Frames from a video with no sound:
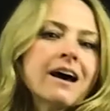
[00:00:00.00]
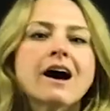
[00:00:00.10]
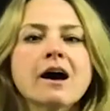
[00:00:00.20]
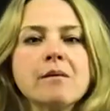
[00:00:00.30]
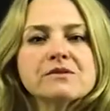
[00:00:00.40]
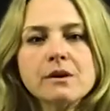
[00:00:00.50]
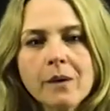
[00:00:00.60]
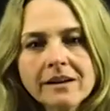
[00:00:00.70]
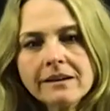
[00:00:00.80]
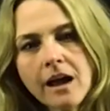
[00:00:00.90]
So I
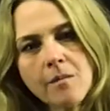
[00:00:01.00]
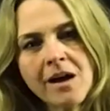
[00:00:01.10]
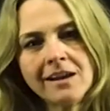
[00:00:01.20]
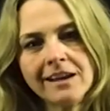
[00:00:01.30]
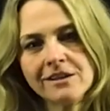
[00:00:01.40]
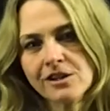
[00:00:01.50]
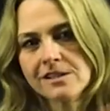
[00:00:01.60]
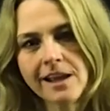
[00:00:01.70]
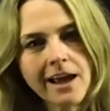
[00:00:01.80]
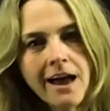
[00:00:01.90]
wanted to come on and
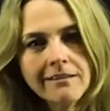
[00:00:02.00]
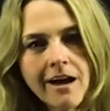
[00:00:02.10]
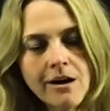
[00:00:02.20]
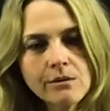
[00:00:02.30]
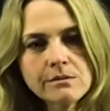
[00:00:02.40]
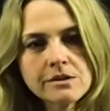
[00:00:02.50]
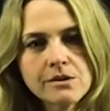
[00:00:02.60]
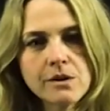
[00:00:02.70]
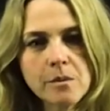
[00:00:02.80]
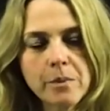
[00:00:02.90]
just say hello, so
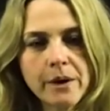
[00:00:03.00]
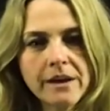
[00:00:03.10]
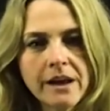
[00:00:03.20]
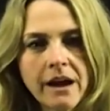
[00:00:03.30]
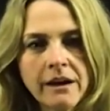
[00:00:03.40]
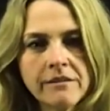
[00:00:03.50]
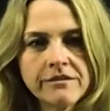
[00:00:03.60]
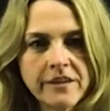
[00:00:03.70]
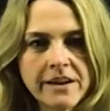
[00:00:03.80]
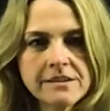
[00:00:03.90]
you can put a
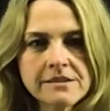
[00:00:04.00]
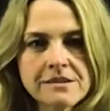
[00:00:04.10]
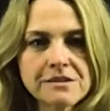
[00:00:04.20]
face